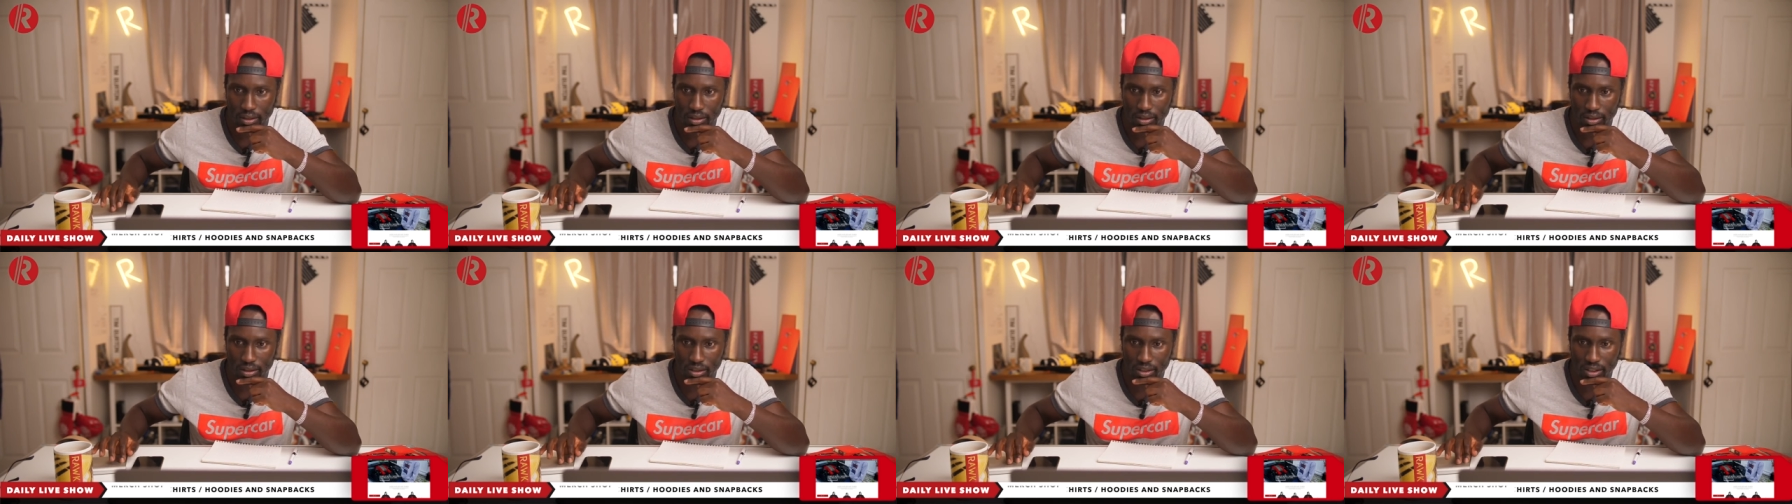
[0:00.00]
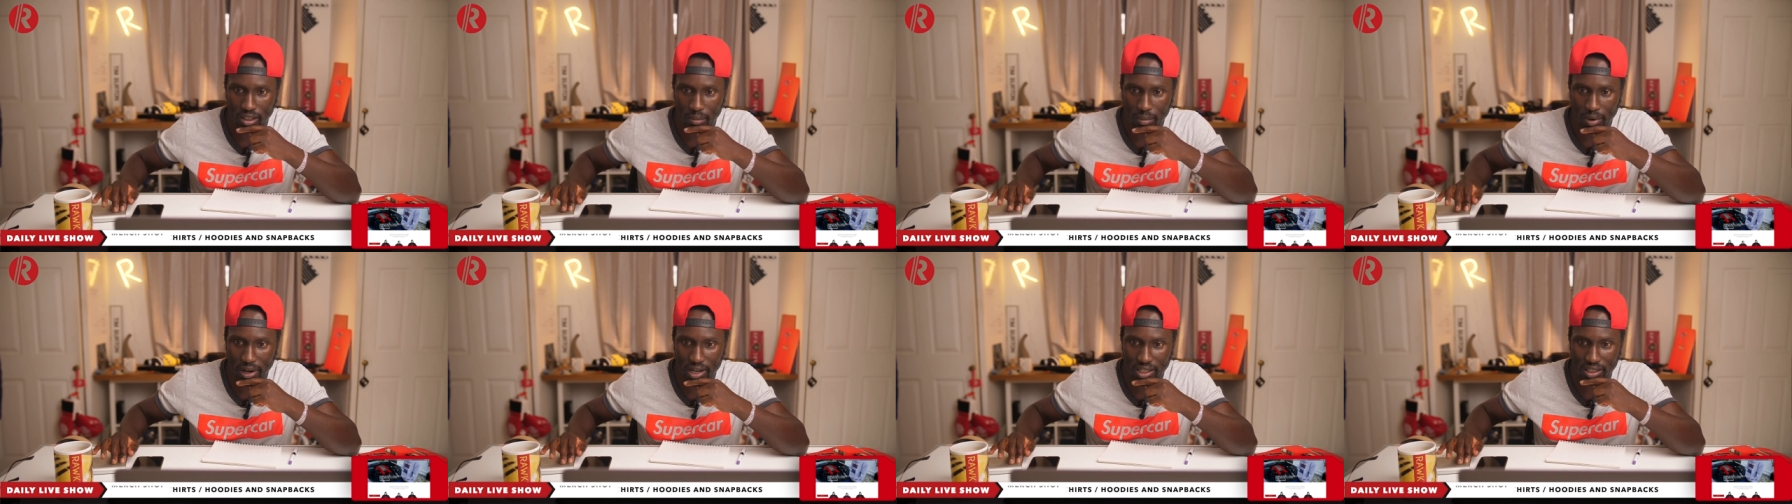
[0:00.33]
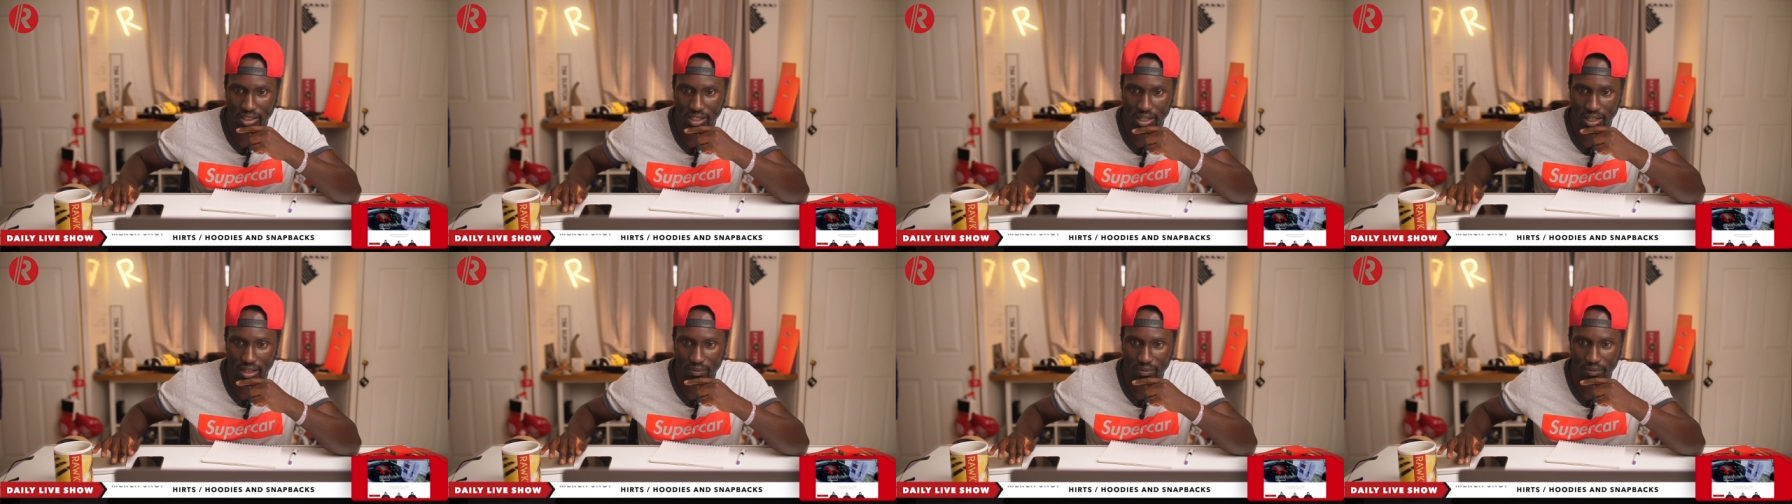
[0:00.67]
Somebody's
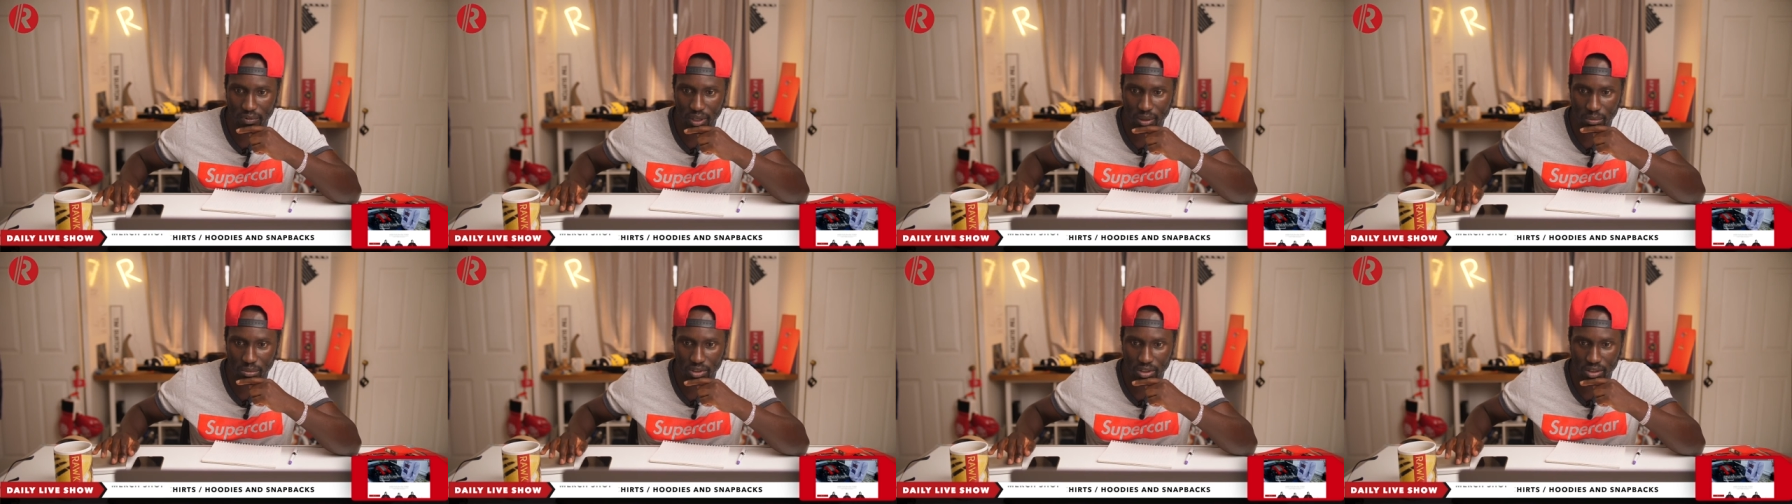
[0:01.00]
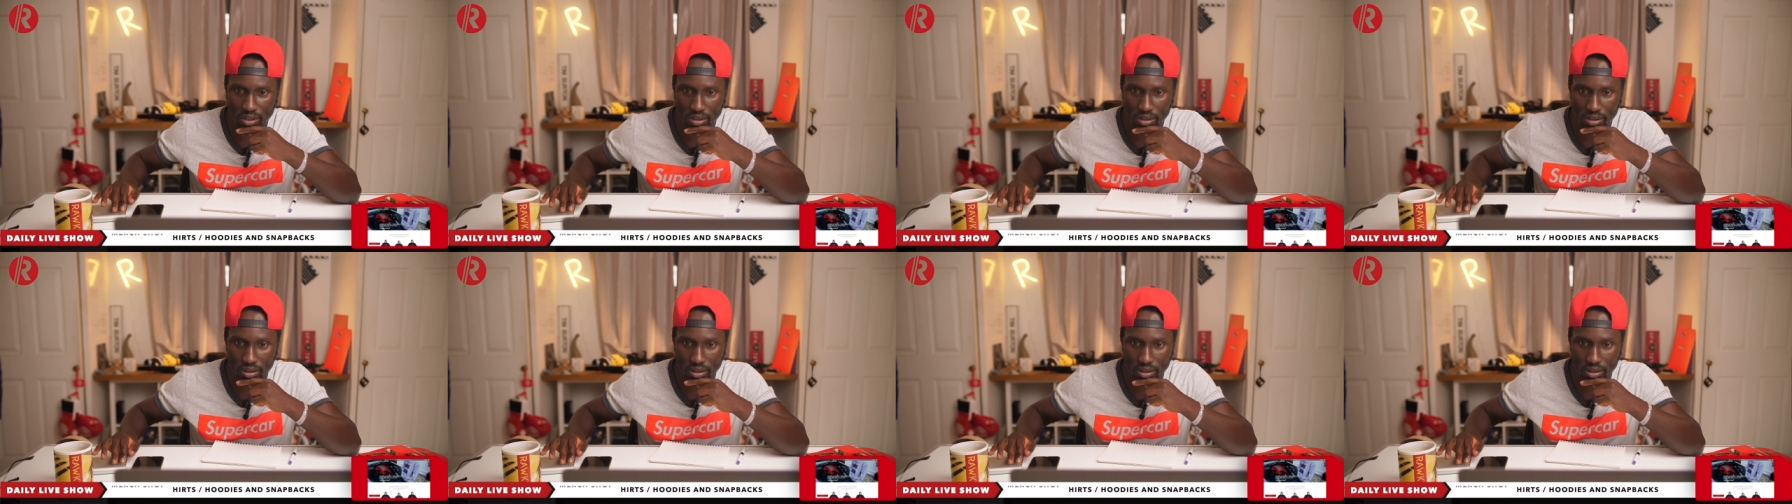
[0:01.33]
telling fibs.